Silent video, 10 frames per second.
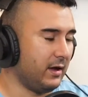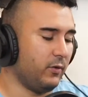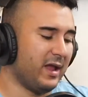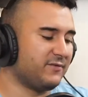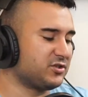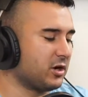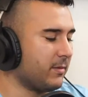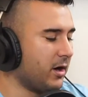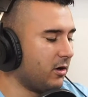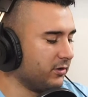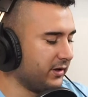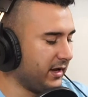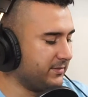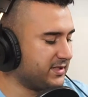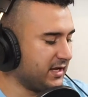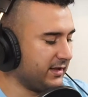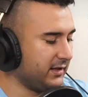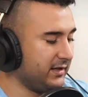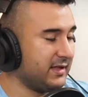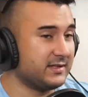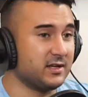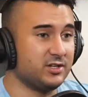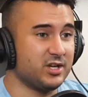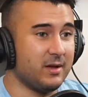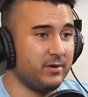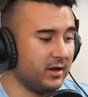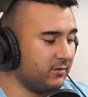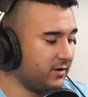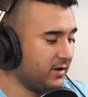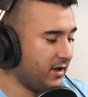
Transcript: Yeah, we have to talk about all the games. Sadly, that's our job now,